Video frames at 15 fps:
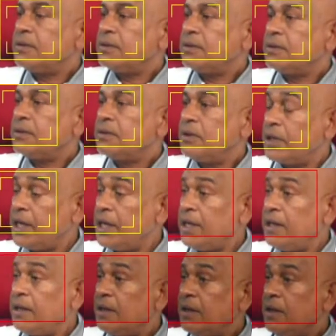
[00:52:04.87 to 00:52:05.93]
Okay?
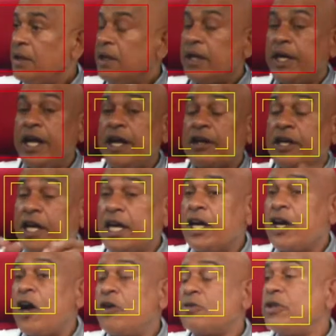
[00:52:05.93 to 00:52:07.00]
They're kicking
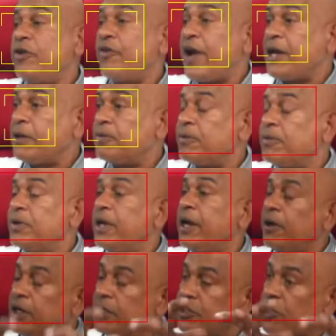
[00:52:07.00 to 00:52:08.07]
out the right.
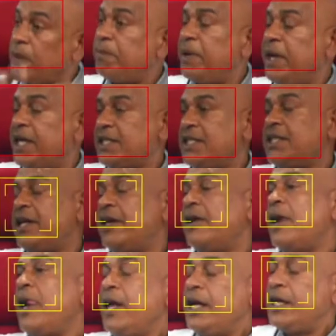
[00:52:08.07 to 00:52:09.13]
In some places they're
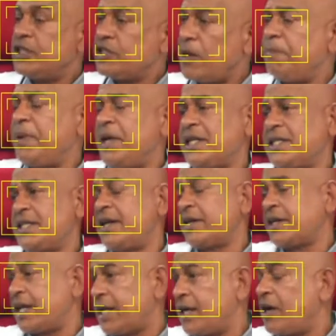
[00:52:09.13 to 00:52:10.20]

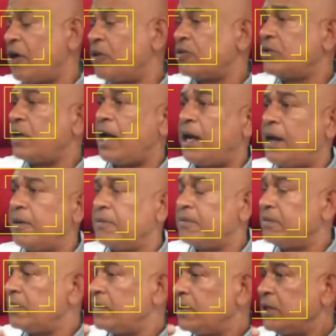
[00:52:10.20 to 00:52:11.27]
kicking out
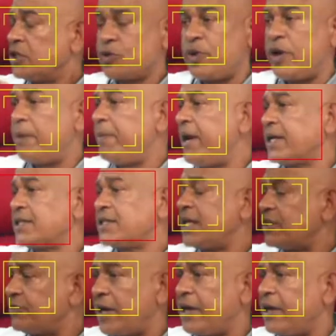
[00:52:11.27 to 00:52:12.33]
square pegs. That's
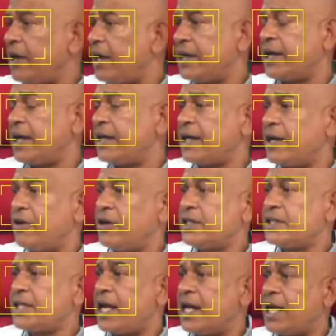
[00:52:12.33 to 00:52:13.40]
I can
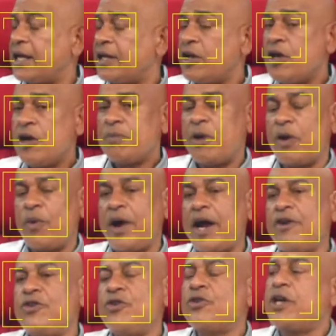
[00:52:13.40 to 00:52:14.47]
understand that. But why are
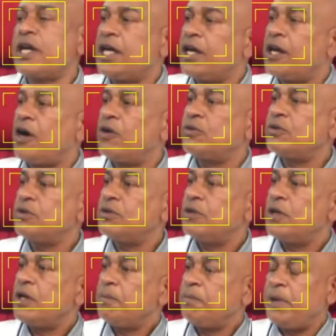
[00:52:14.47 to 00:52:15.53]
you kicking out
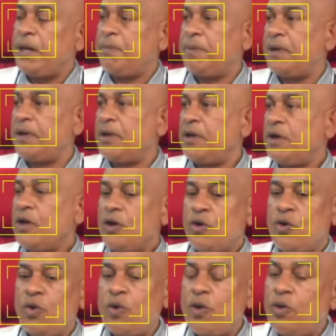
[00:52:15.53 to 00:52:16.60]
people
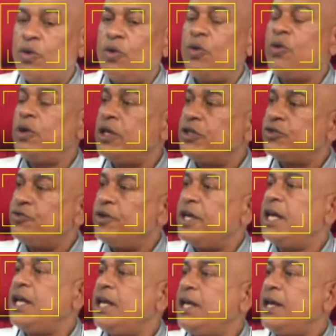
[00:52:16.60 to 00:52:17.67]
who is
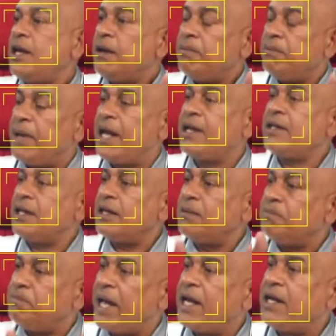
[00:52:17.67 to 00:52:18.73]
really meant and
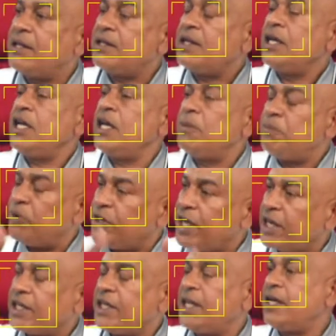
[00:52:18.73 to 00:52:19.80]
bent in
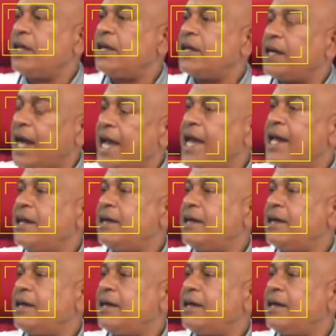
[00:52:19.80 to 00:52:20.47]
protecting Guyana